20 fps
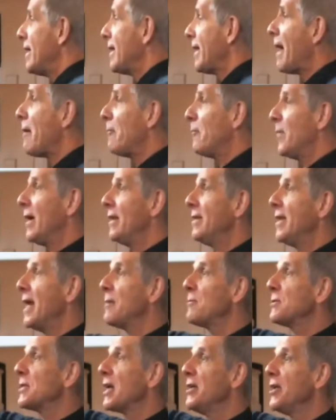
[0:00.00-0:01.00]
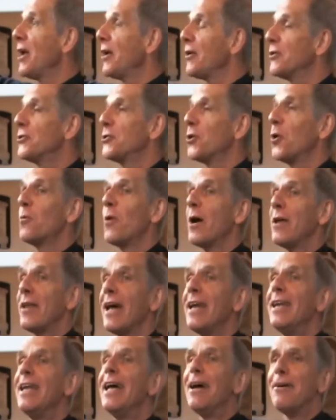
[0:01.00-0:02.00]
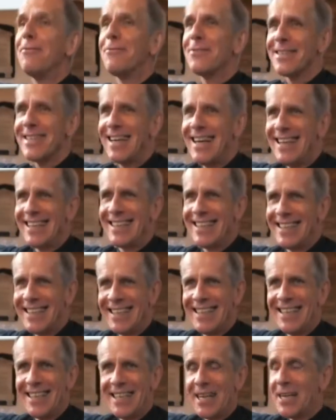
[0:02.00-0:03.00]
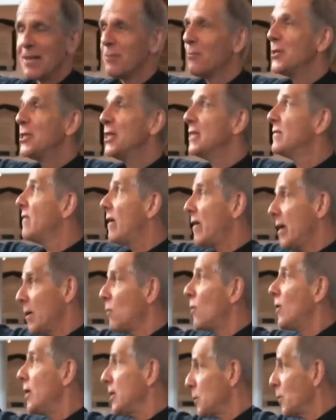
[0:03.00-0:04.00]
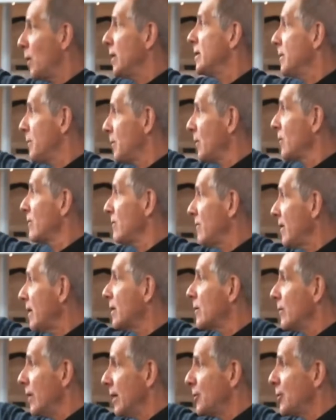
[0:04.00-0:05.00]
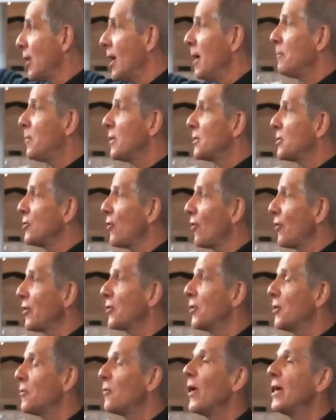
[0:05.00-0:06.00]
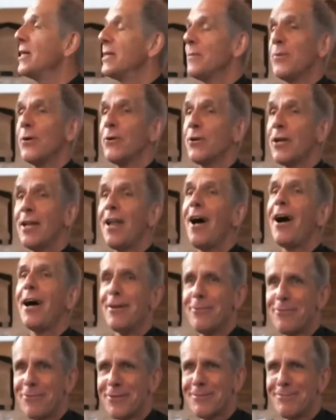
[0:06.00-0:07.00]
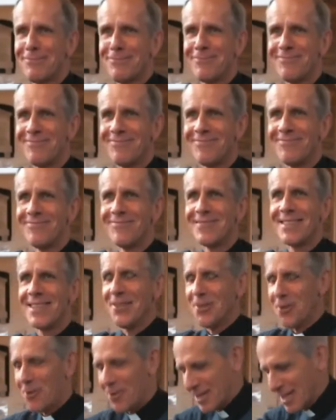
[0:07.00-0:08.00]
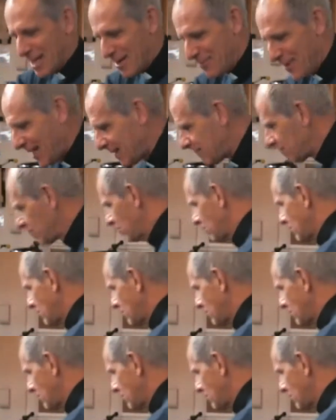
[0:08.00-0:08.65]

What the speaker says: into that bit and there was another door where they lived, which is a very wise way to build a vicarage. But it's not a good way to build a life. Lord, come in.